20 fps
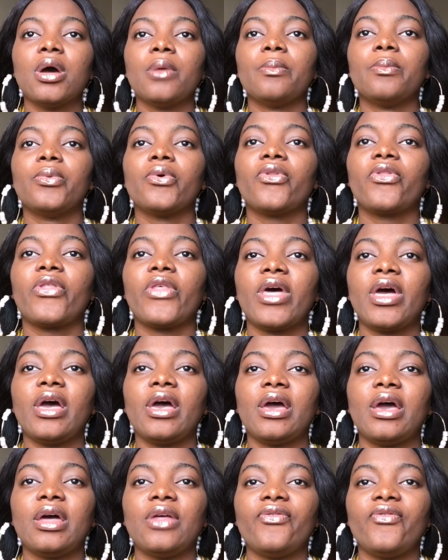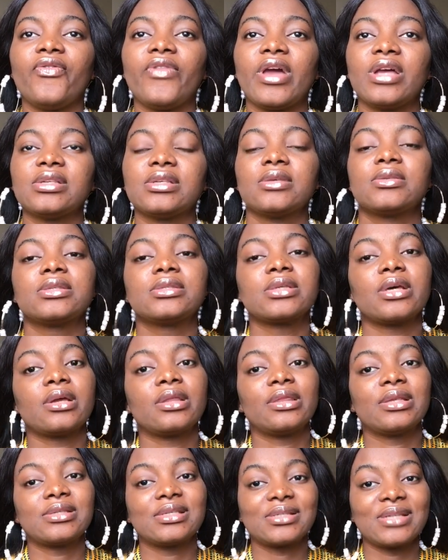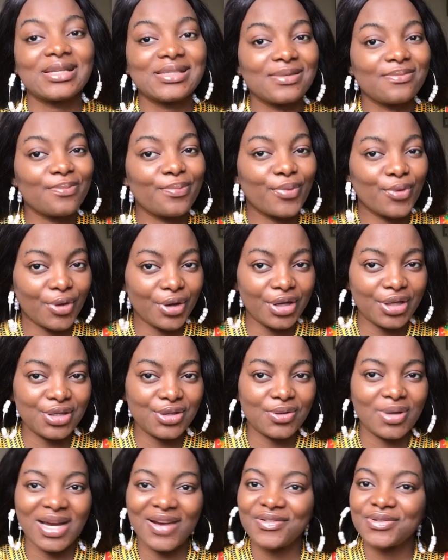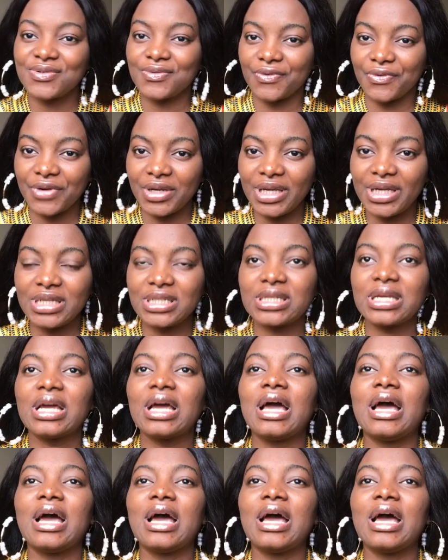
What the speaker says: But then there's a certain point you have to reach,